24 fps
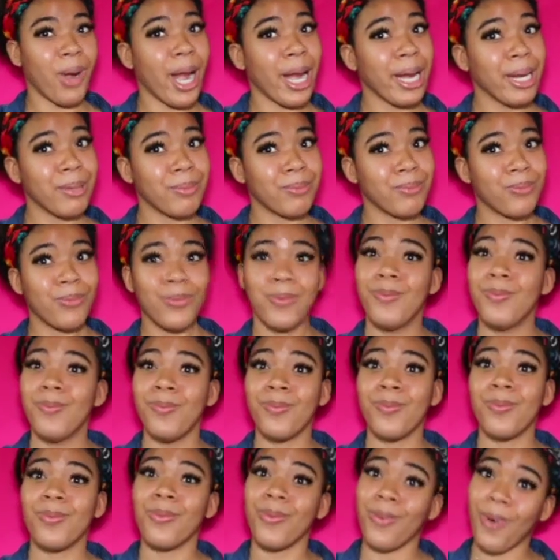right?
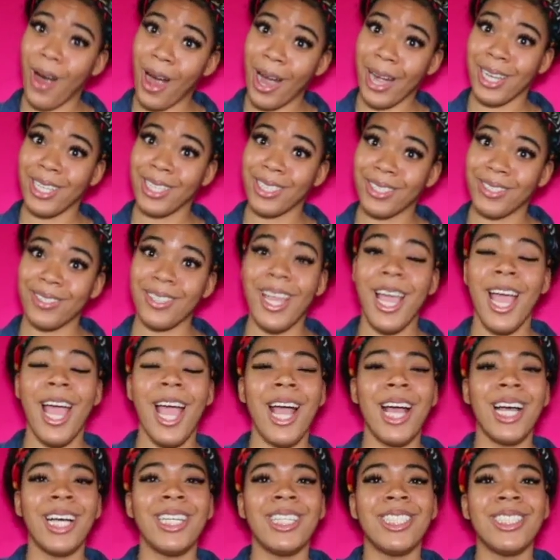Right.
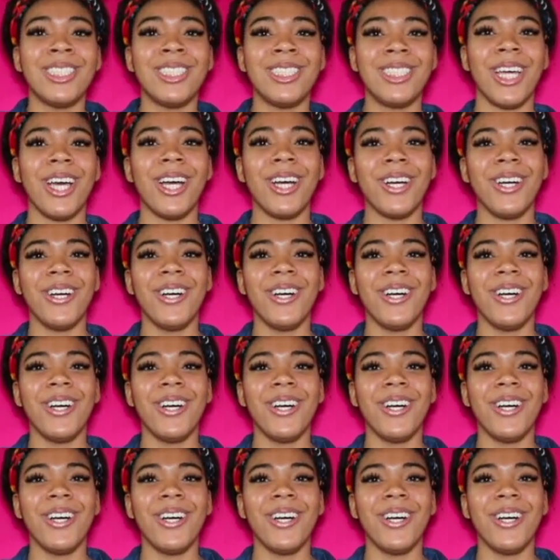So